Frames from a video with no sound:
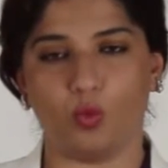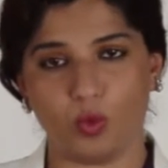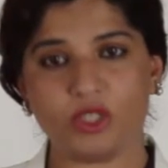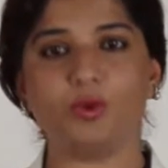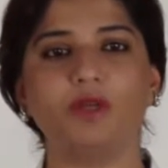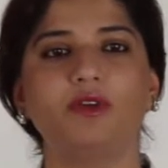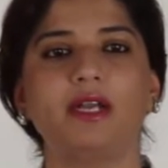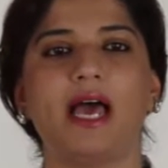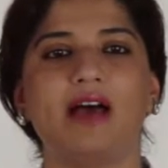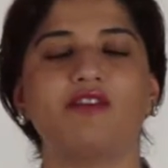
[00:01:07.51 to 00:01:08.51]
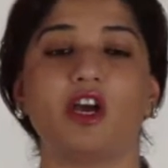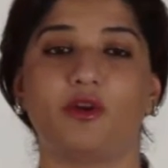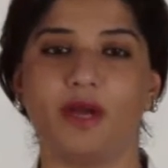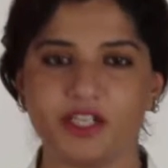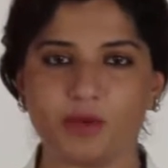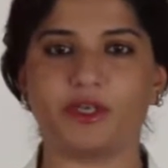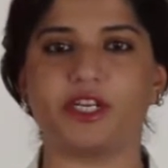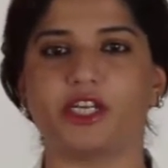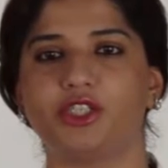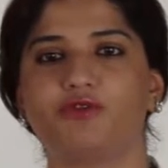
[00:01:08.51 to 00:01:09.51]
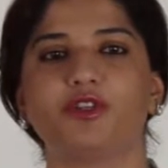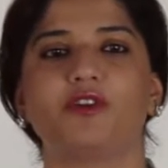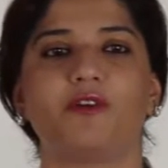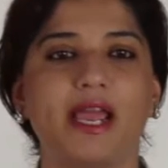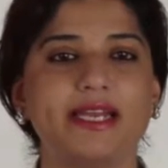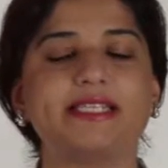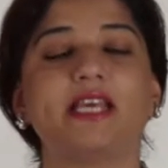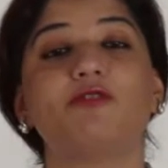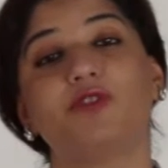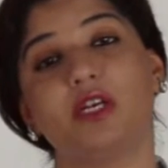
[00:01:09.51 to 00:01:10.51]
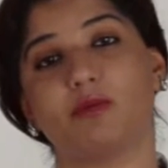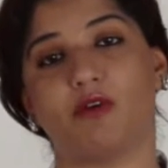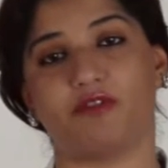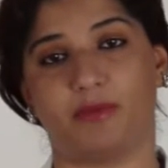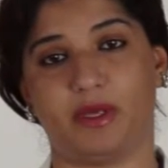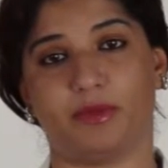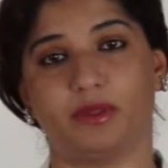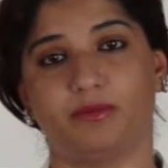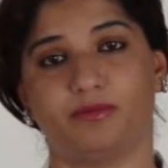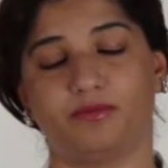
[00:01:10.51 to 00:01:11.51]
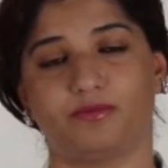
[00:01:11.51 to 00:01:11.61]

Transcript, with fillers: Which one will have a greater protection for the rights and freedom of the people?